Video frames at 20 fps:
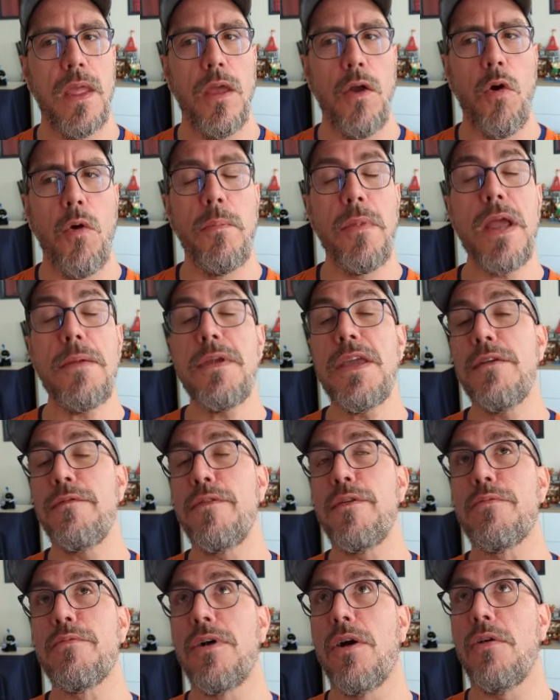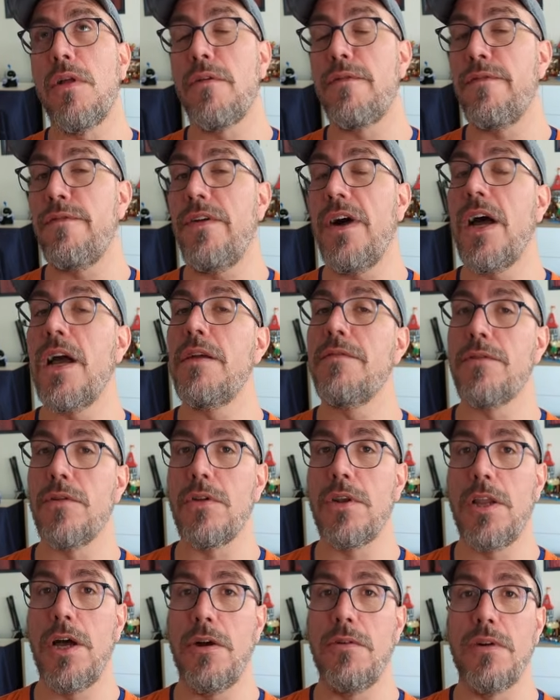Or maybe if you roll a 5 or
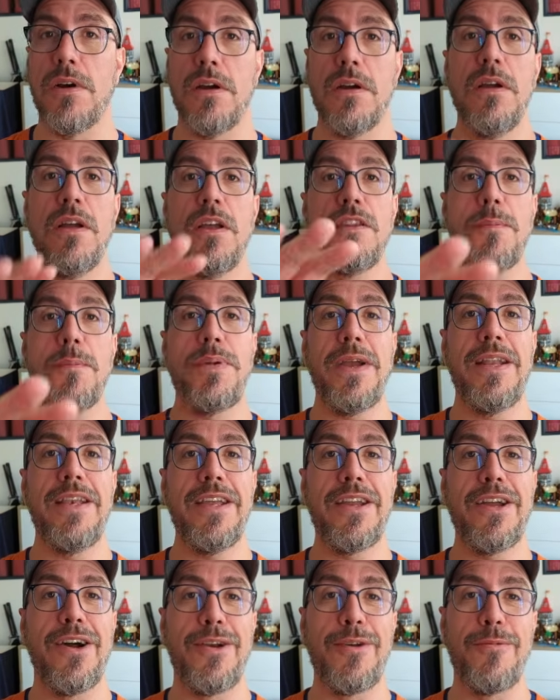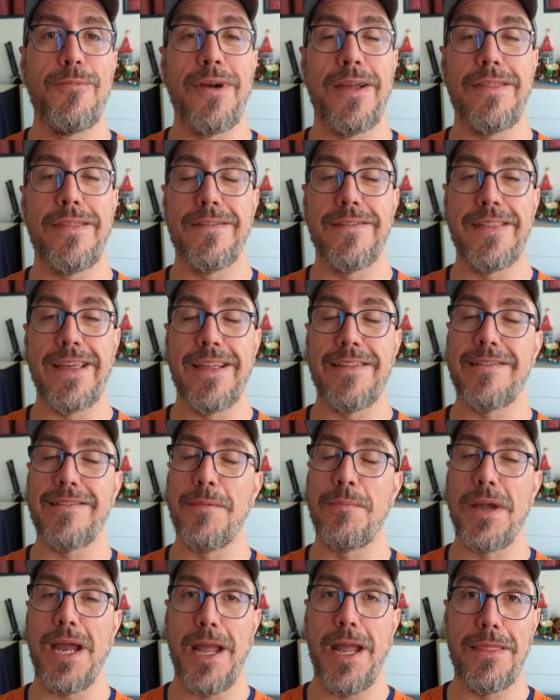lower, depending on whether that's
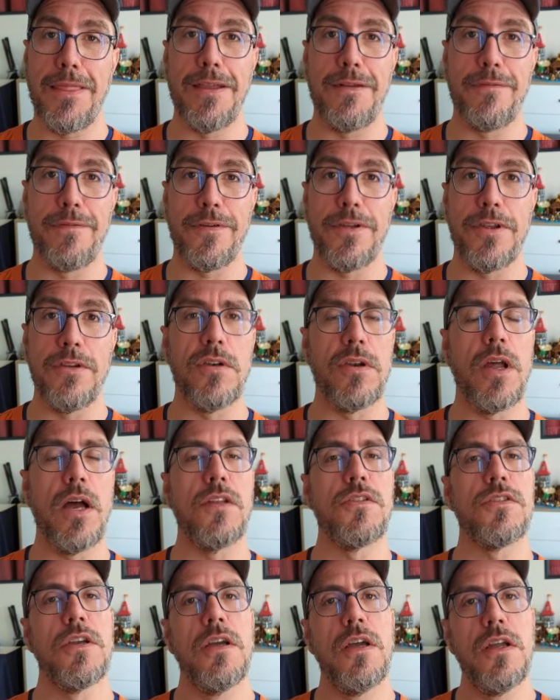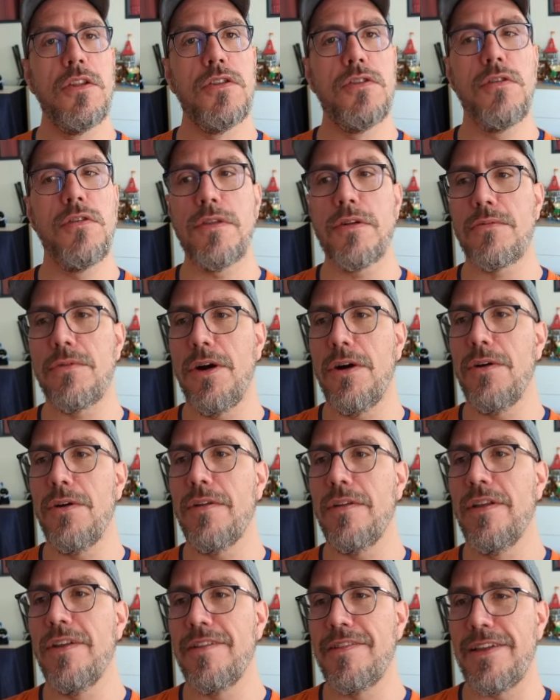a bad thing for you or not. Do the
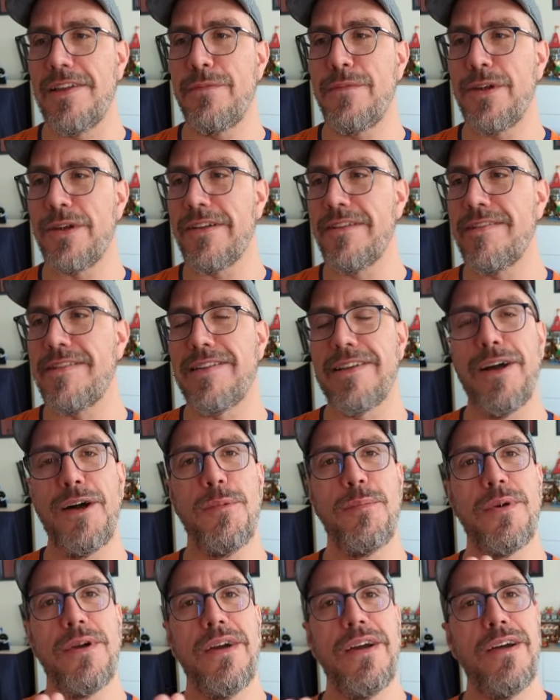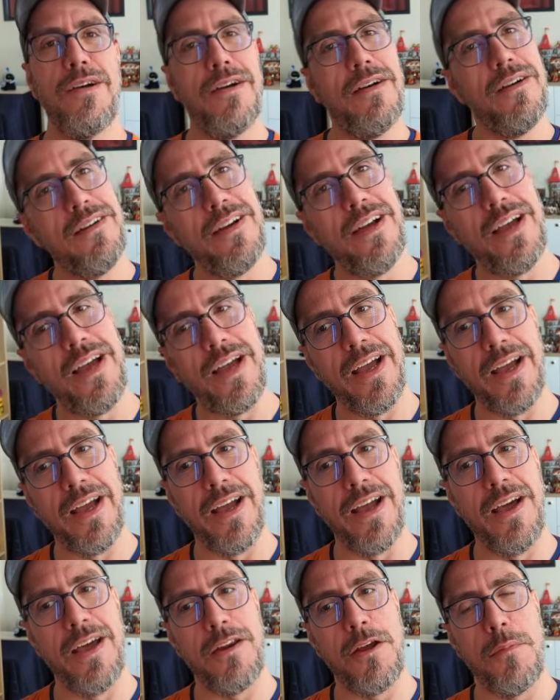roll, see if you can sub,
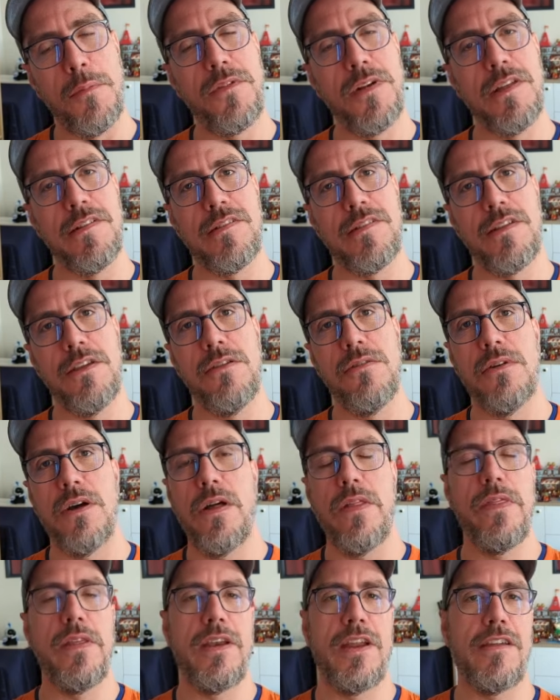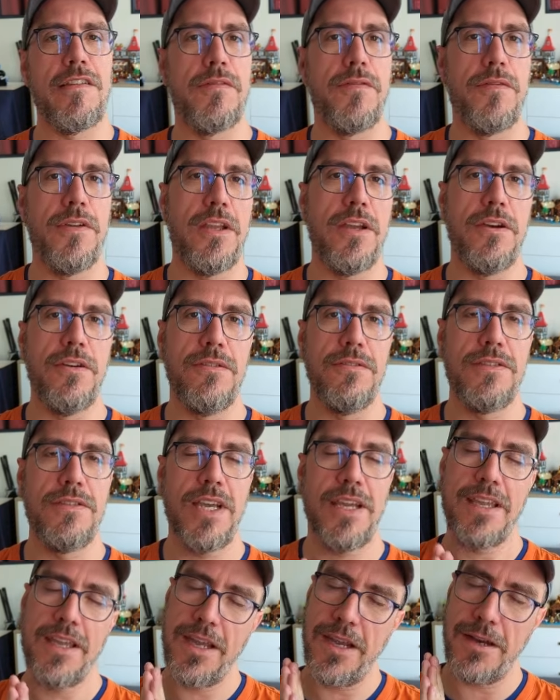and hopefully see you on the next video.
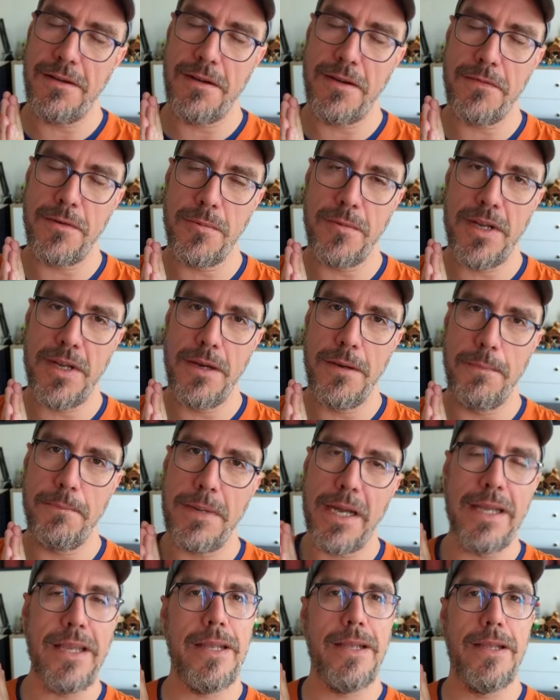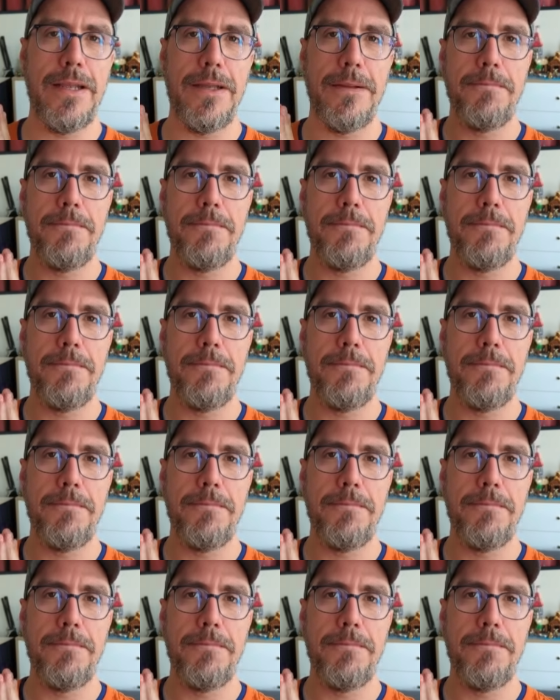Take care, everyone. Bye.